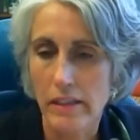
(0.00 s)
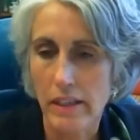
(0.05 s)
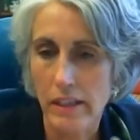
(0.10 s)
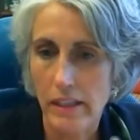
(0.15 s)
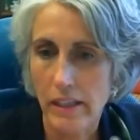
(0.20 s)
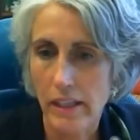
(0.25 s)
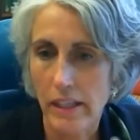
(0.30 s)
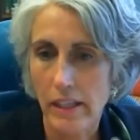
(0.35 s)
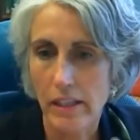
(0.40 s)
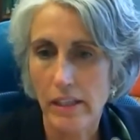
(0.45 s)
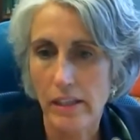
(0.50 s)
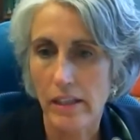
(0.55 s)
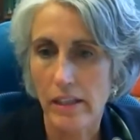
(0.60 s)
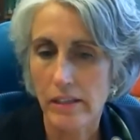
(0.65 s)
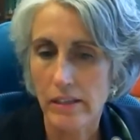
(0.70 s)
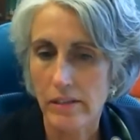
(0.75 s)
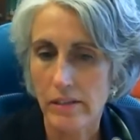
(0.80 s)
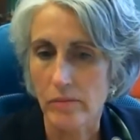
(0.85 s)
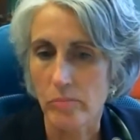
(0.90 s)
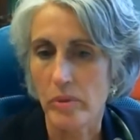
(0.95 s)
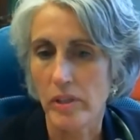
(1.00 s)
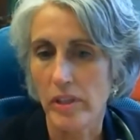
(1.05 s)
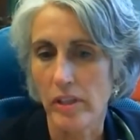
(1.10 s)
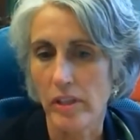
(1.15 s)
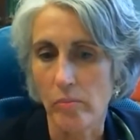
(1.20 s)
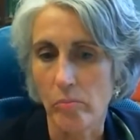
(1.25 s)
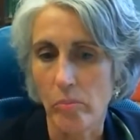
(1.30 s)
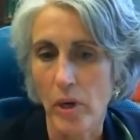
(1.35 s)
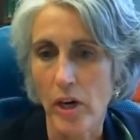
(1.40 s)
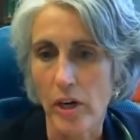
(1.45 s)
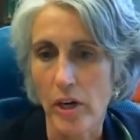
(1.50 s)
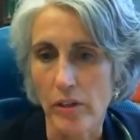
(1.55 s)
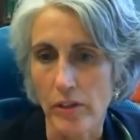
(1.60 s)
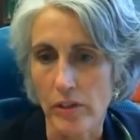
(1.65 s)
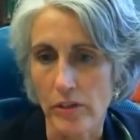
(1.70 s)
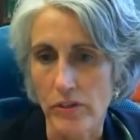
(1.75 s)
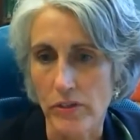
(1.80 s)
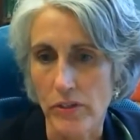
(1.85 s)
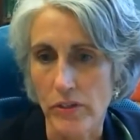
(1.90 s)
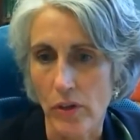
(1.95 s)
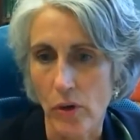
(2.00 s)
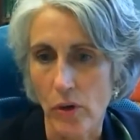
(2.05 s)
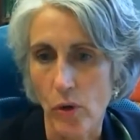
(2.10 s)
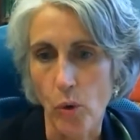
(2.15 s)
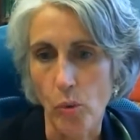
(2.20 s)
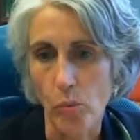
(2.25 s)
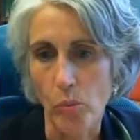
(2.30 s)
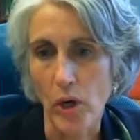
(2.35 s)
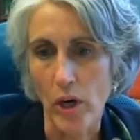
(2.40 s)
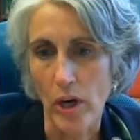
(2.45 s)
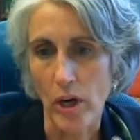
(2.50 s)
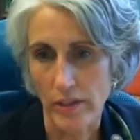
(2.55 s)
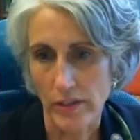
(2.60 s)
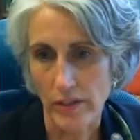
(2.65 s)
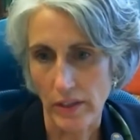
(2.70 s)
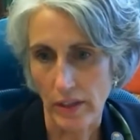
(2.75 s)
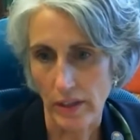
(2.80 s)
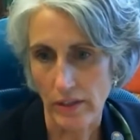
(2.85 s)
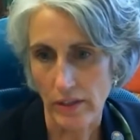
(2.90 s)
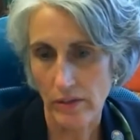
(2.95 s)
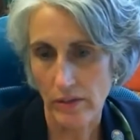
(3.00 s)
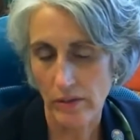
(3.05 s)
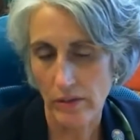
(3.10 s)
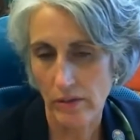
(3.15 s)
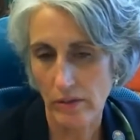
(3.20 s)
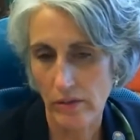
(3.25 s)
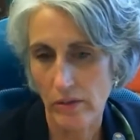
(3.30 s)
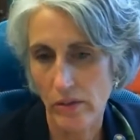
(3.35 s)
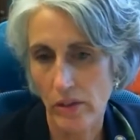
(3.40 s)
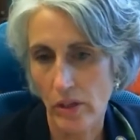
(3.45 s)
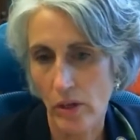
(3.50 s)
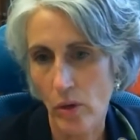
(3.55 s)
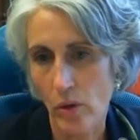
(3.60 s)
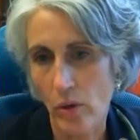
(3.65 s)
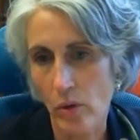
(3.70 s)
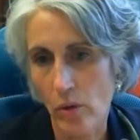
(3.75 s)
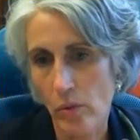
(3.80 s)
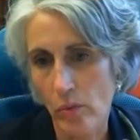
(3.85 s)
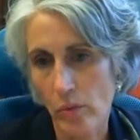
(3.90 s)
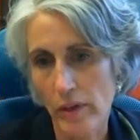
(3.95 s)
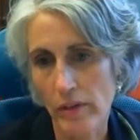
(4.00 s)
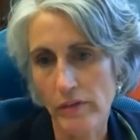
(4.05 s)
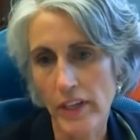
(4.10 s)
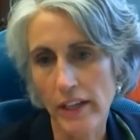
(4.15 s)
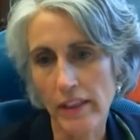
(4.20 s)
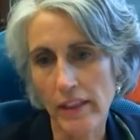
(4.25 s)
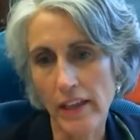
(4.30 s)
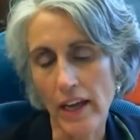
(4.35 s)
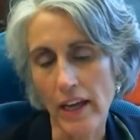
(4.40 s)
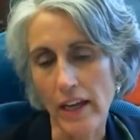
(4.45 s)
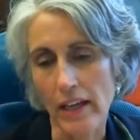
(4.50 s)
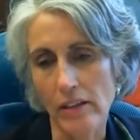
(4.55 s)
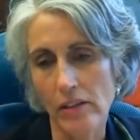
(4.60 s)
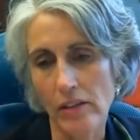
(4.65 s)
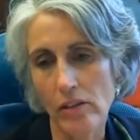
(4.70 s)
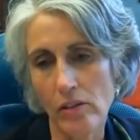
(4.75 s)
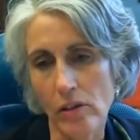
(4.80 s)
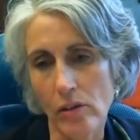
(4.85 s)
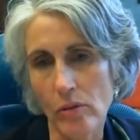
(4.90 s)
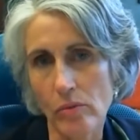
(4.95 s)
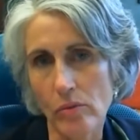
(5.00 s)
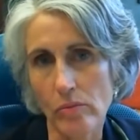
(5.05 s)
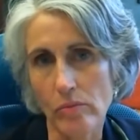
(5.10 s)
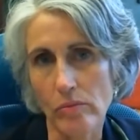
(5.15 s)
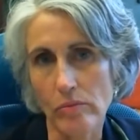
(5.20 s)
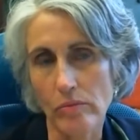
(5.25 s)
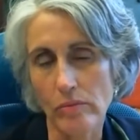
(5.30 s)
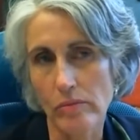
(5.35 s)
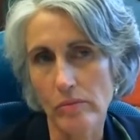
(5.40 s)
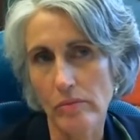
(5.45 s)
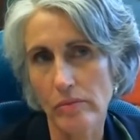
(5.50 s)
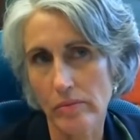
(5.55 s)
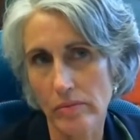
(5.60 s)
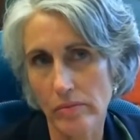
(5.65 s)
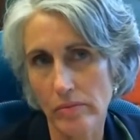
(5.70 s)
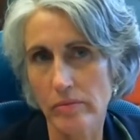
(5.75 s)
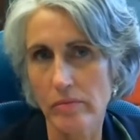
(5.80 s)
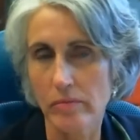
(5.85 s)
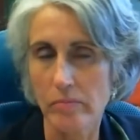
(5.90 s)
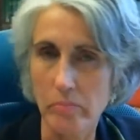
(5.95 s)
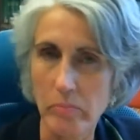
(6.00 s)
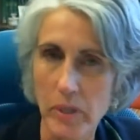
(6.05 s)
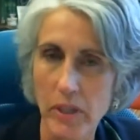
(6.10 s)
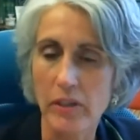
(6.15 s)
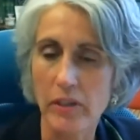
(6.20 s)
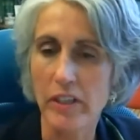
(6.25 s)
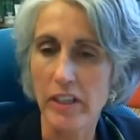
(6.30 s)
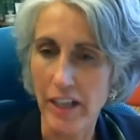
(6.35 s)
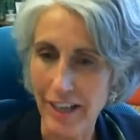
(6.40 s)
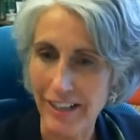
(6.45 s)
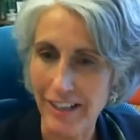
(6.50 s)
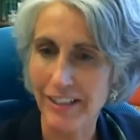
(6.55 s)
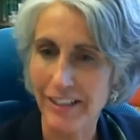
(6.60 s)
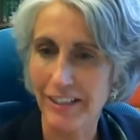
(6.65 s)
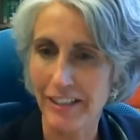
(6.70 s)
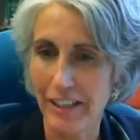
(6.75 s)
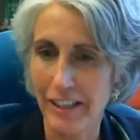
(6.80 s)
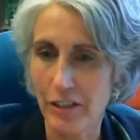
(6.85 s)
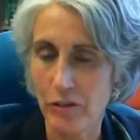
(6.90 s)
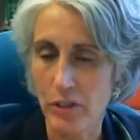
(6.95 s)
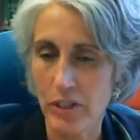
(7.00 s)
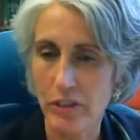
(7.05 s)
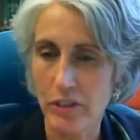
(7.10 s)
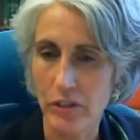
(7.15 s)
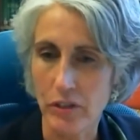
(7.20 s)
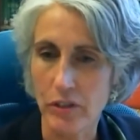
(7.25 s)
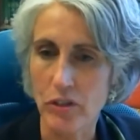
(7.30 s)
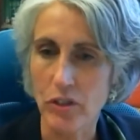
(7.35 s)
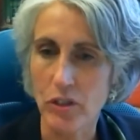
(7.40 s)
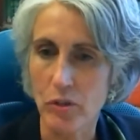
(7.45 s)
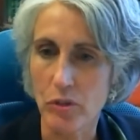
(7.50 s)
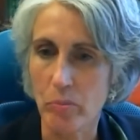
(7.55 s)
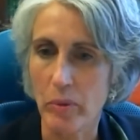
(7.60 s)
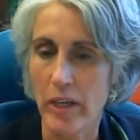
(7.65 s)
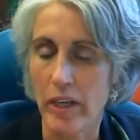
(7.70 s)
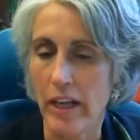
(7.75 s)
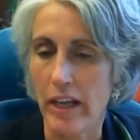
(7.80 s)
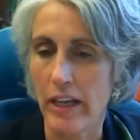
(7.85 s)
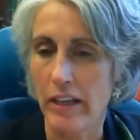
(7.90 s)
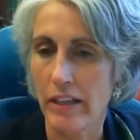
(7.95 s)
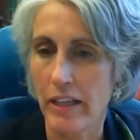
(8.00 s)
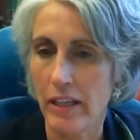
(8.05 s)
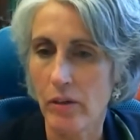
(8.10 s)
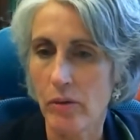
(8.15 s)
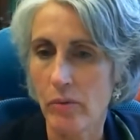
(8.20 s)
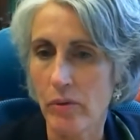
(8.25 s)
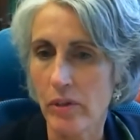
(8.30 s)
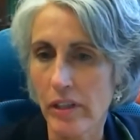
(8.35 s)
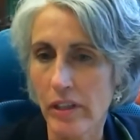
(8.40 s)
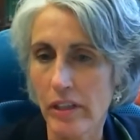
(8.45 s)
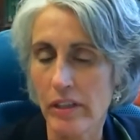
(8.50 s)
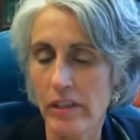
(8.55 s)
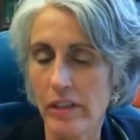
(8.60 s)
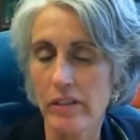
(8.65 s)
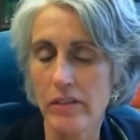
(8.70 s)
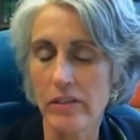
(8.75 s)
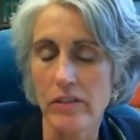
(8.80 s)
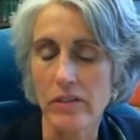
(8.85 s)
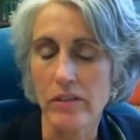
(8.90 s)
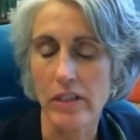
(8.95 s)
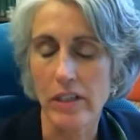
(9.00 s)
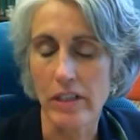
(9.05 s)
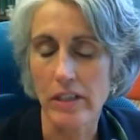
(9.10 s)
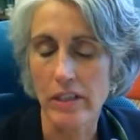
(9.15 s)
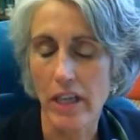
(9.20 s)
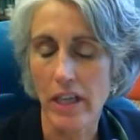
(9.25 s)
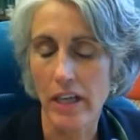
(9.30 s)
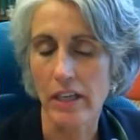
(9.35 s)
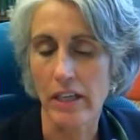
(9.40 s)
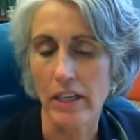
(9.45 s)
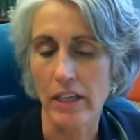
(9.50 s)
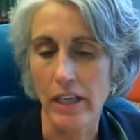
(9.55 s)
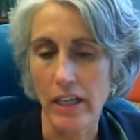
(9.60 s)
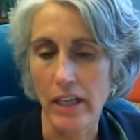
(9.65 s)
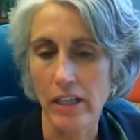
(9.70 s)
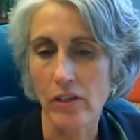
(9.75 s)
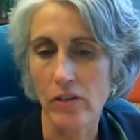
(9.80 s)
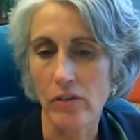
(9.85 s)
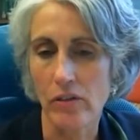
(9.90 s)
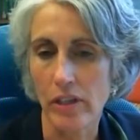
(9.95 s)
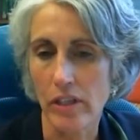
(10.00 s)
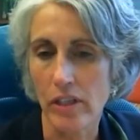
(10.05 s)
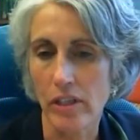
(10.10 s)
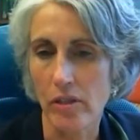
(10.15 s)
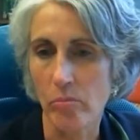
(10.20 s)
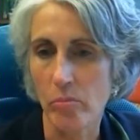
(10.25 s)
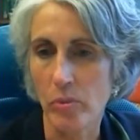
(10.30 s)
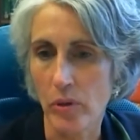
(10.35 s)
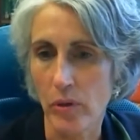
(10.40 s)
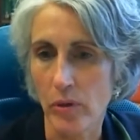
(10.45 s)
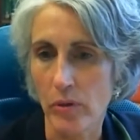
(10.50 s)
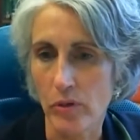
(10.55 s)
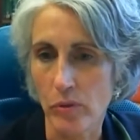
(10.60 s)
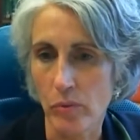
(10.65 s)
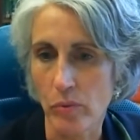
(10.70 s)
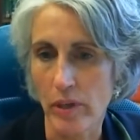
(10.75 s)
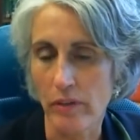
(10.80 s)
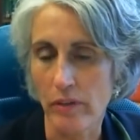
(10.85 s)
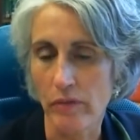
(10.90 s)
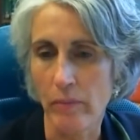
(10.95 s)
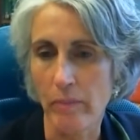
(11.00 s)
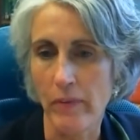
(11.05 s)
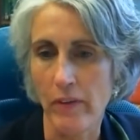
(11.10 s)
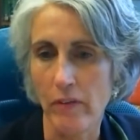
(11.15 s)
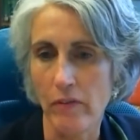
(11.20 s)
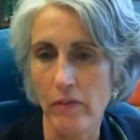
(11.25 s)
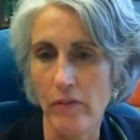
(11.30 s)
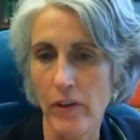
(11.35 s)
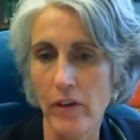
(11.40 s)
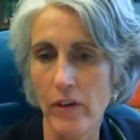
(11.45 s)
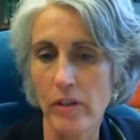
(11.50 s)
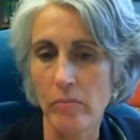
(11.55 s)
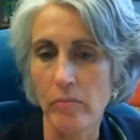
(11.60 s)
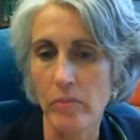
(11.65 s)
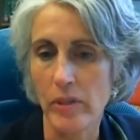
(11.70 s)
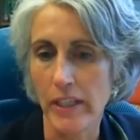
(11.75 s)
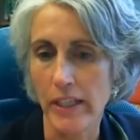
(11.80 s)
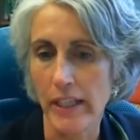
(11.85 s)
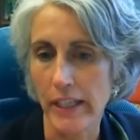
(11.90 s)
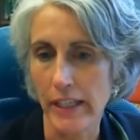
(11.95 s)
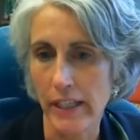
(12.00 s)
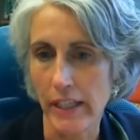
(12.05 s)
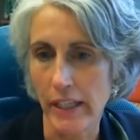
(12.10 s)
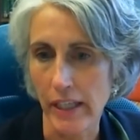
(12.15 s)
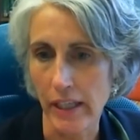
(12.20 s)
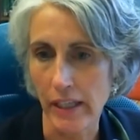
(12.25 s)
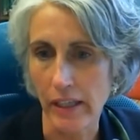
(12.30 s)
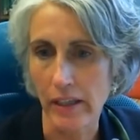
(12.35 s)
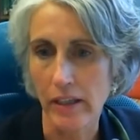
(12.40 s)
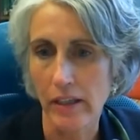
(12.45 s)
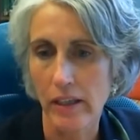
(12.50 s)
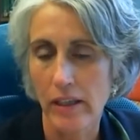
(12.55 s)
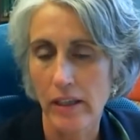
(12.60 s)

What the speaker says: the key to this is being partners in the whole process. So we've done that, periodically in research, but I think really this is going to take an integrated approach where from the very beginning,